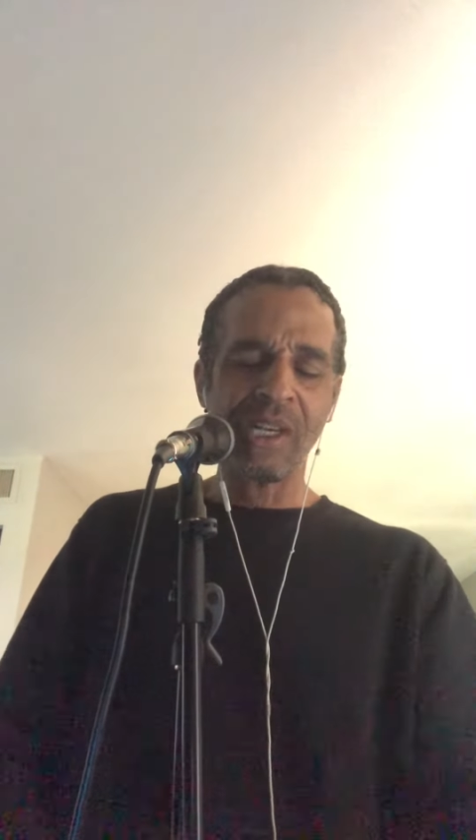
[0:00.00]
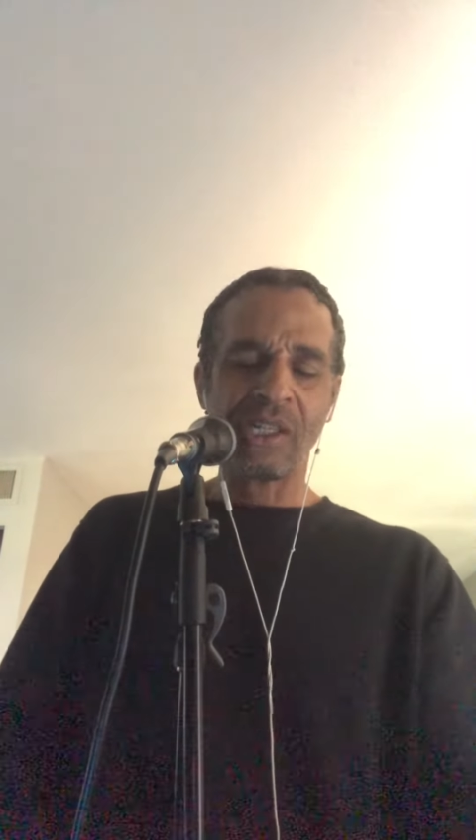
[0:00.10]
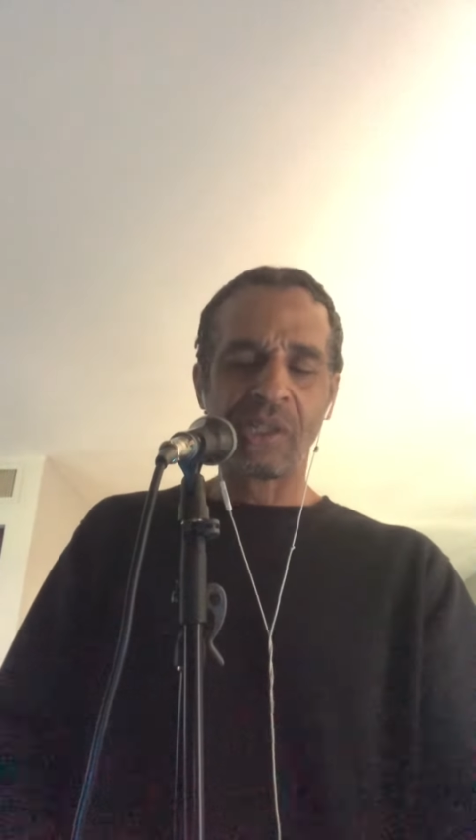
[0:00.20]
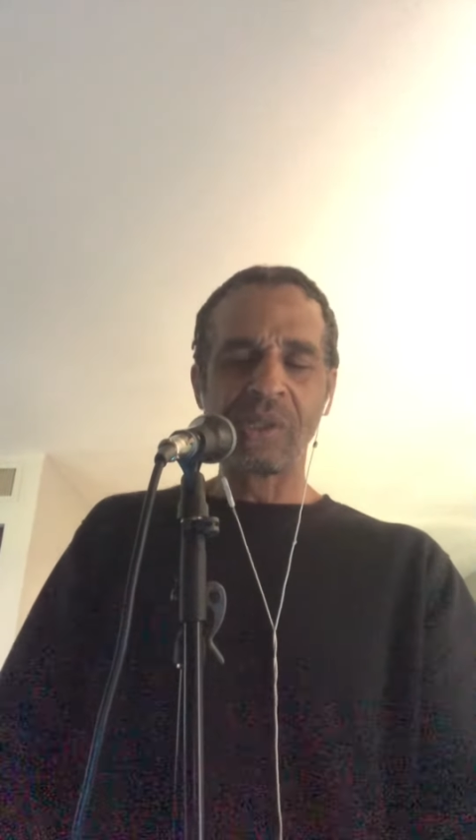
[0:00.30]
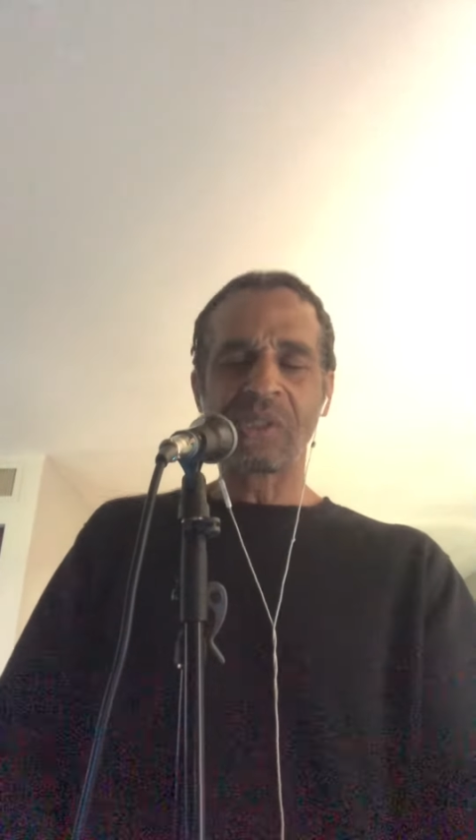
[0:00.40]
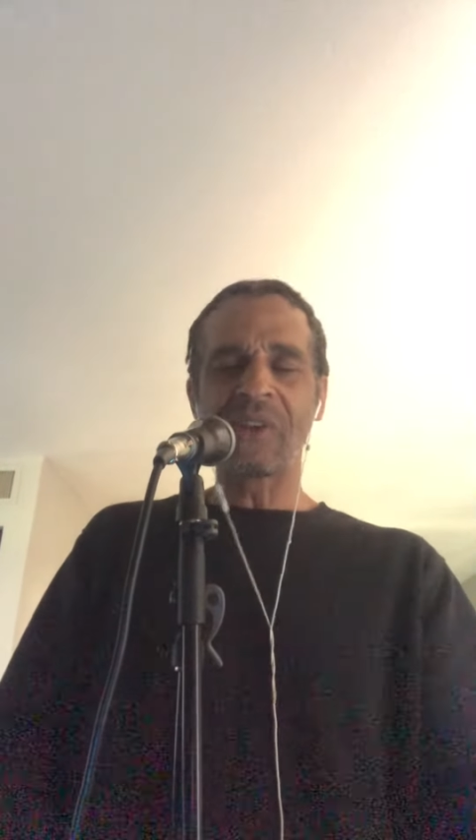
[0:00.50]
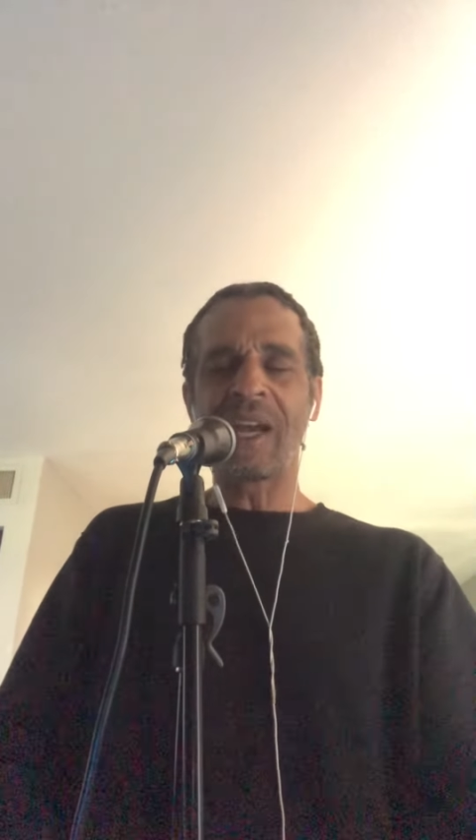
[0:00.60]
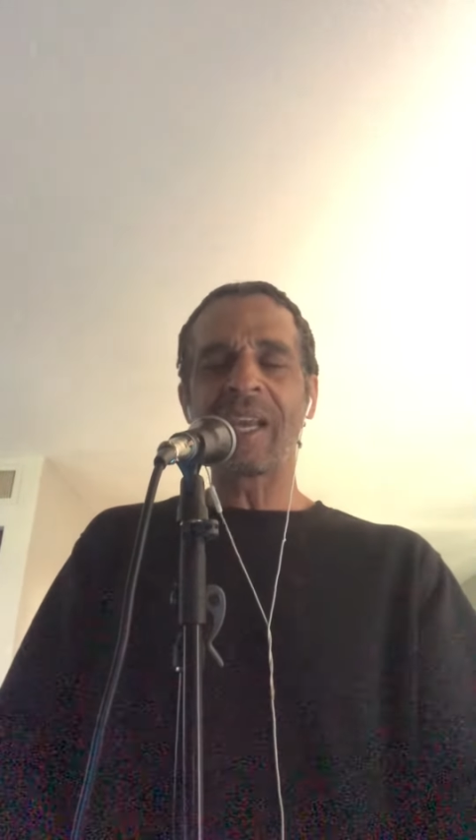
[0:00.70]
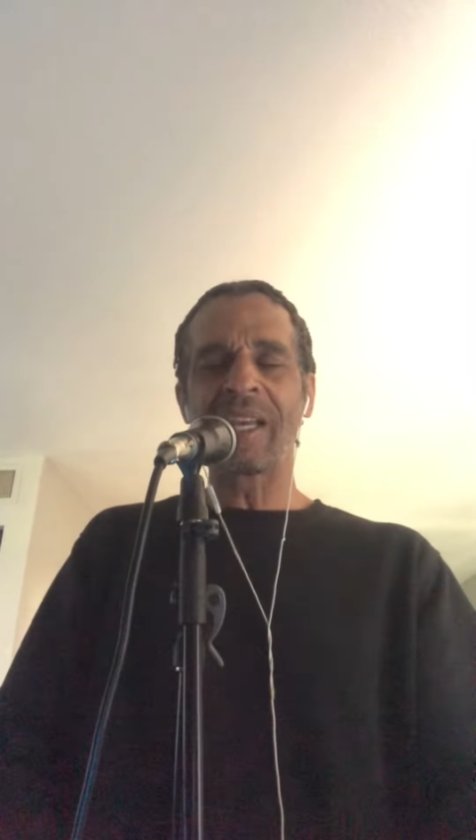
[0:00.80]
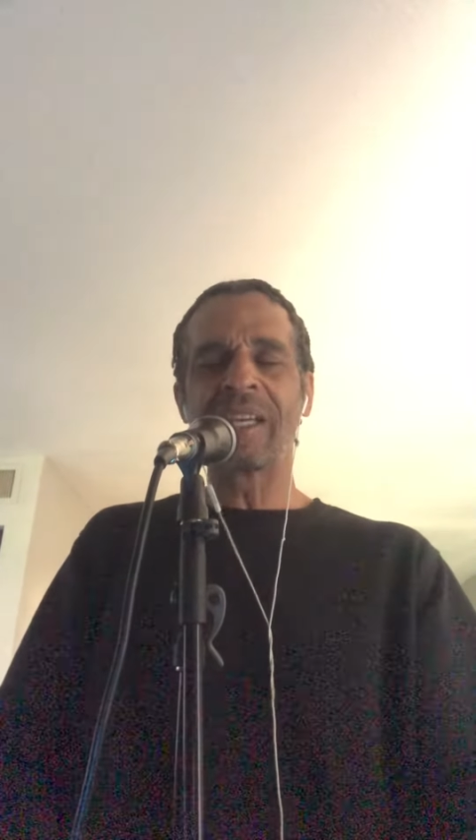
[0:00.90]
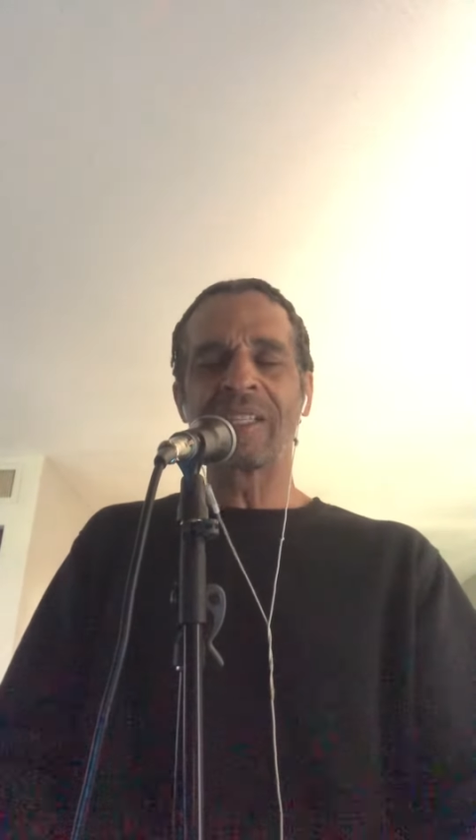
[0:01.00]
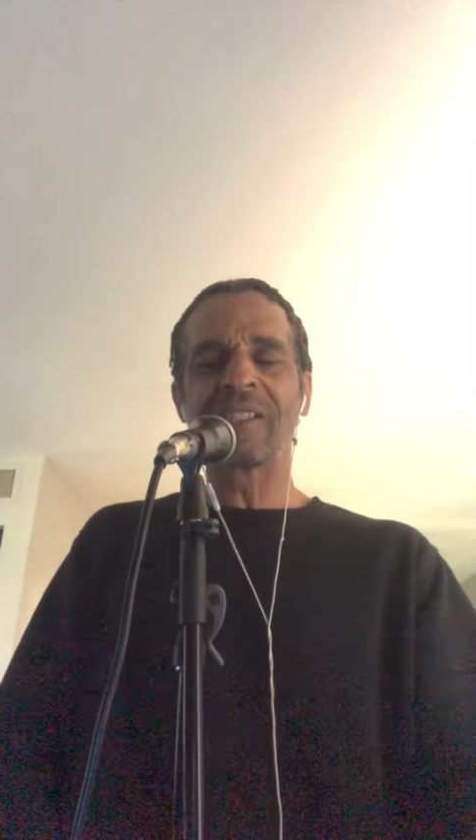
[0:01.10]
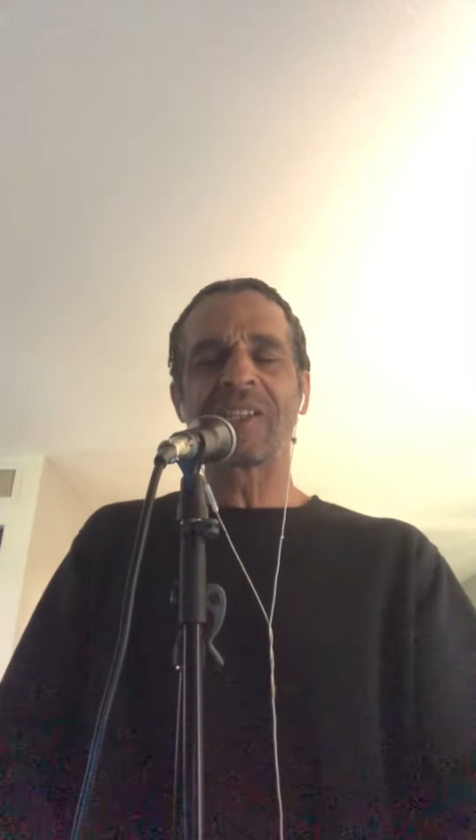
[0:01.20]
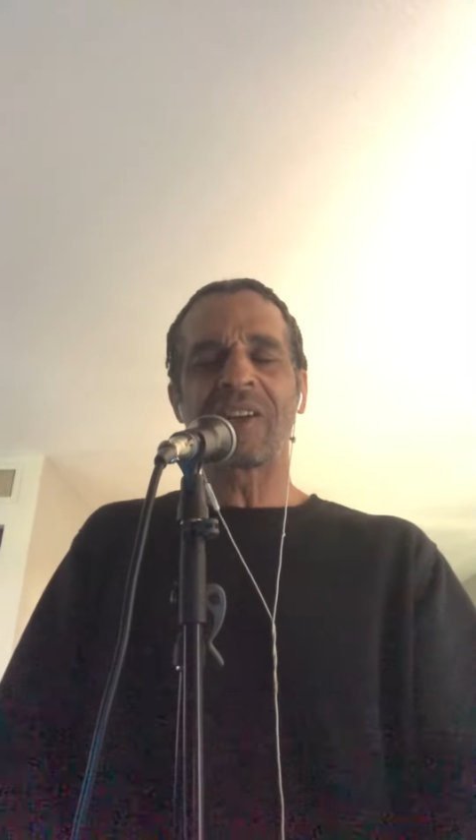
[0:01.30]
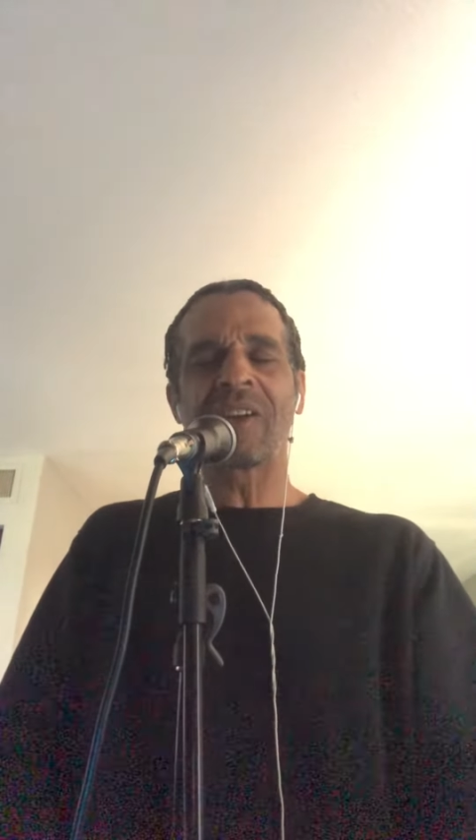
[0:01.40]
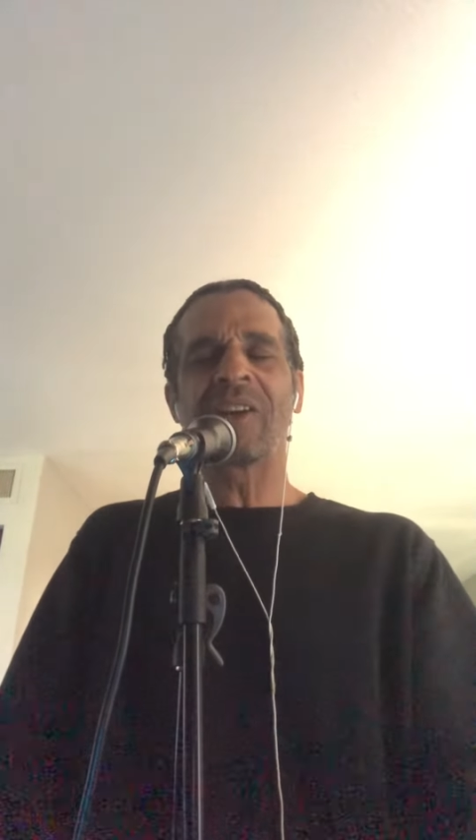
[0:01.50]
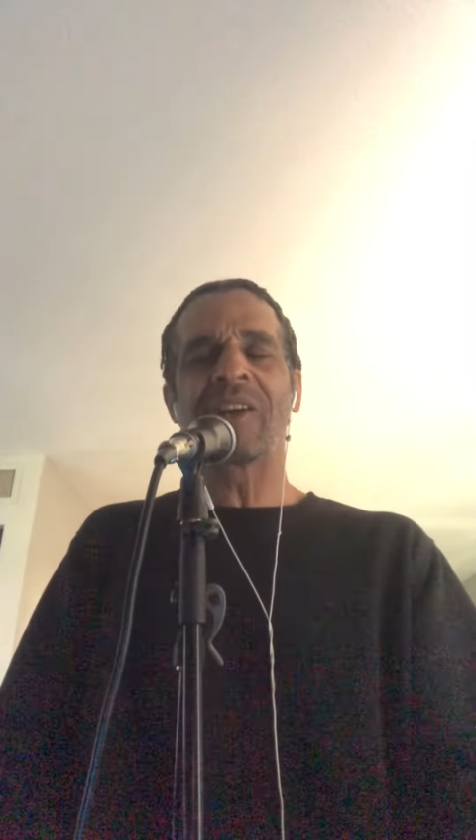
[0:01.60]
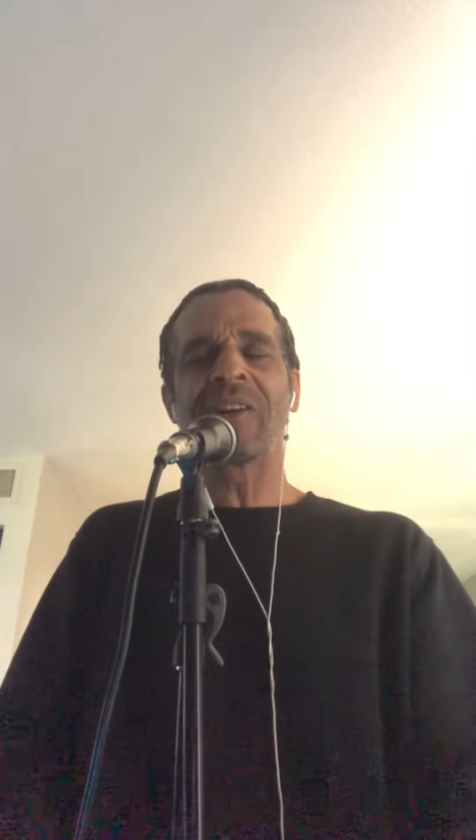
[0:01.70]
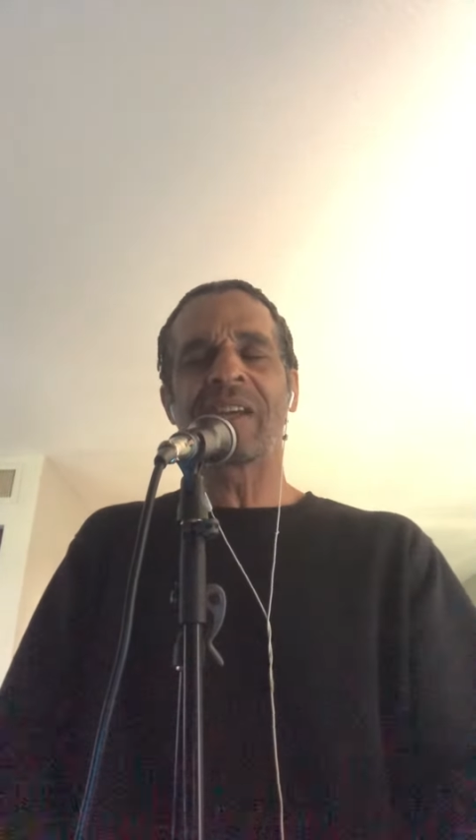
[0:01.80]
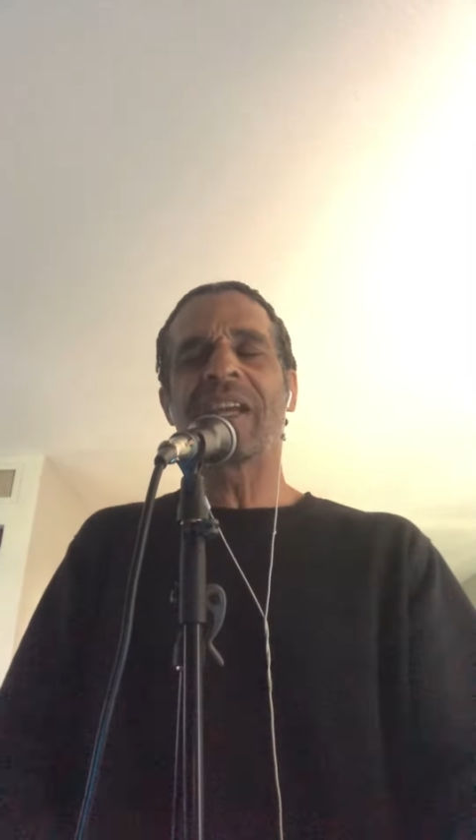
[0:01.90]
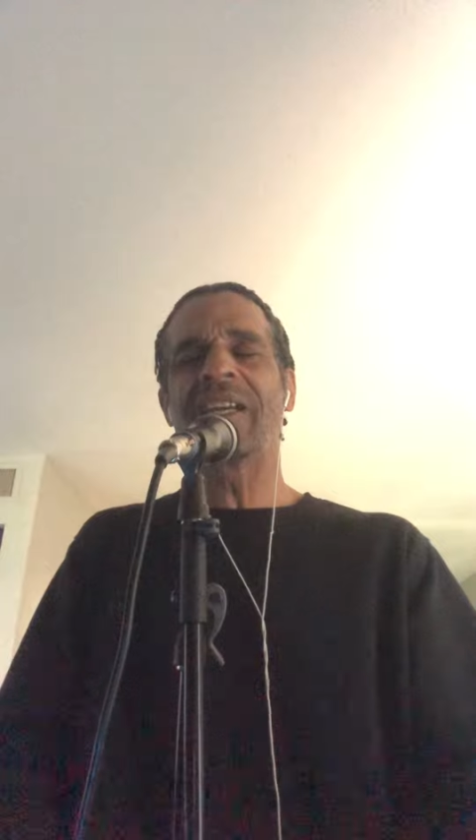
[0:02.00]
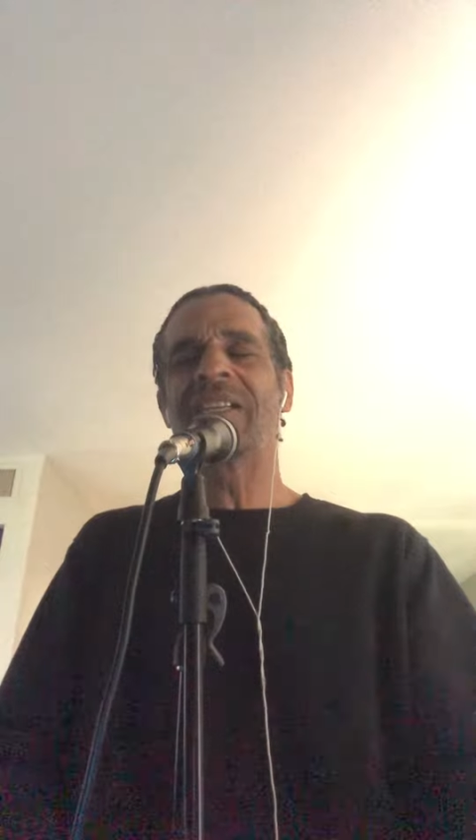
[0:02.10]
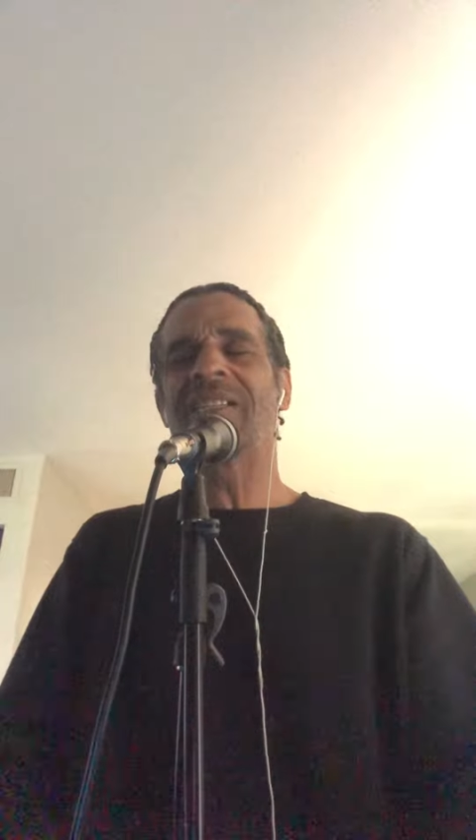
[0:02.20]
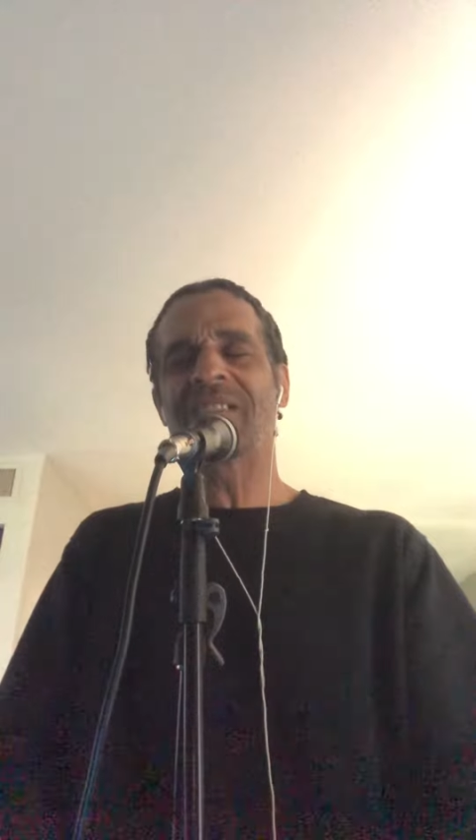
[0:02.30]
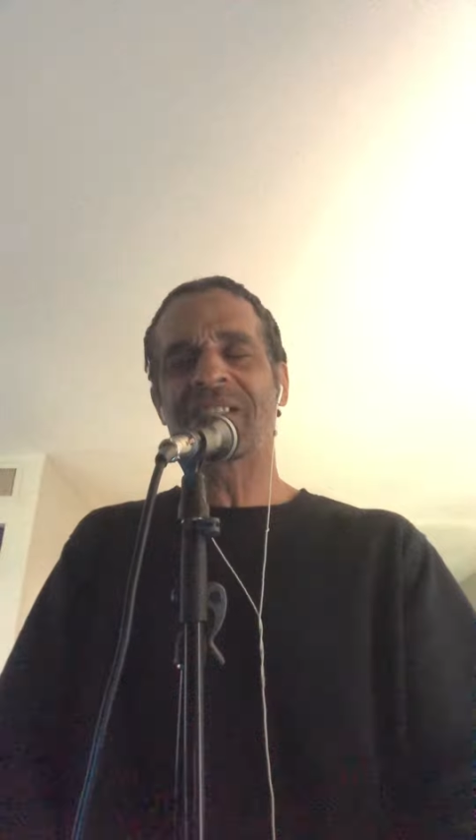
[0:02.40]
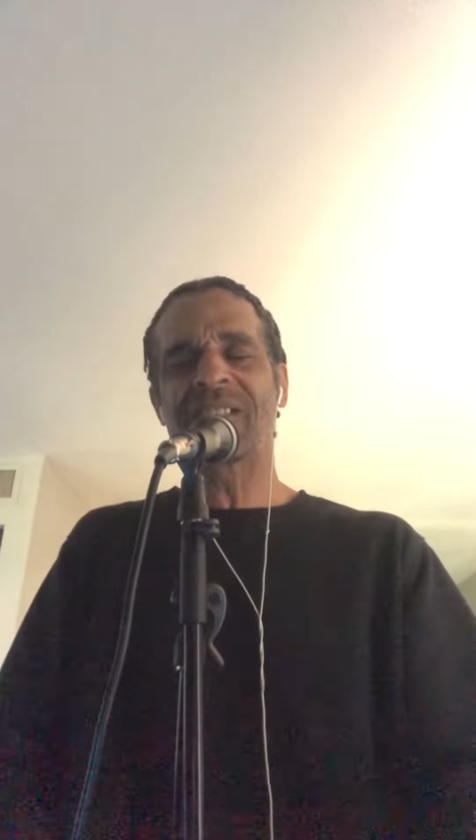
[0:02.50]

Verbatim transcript: to try and encourage.